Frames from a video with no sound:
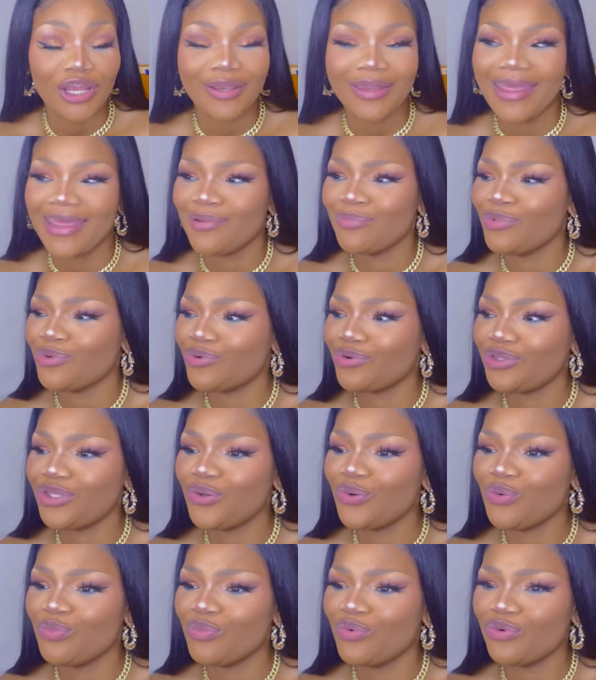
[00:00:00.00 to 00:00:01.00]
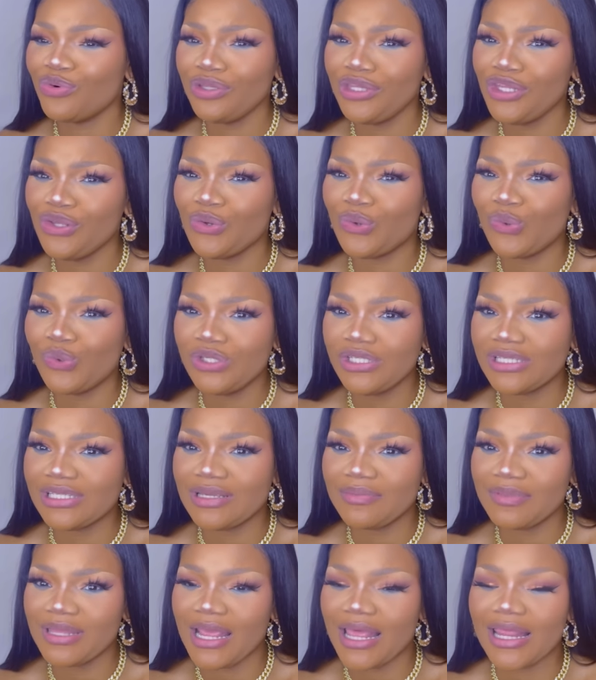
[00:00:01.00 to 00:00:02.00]
And Muruti Gucci,
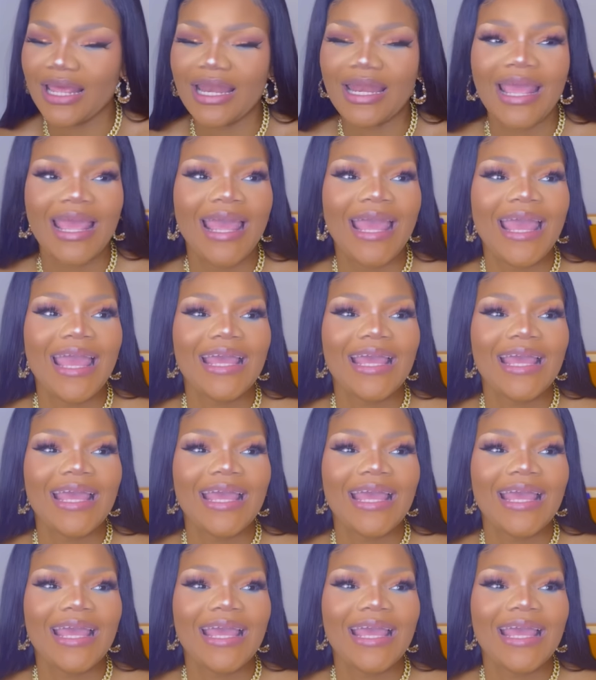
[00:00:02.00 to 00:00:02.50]
something like that.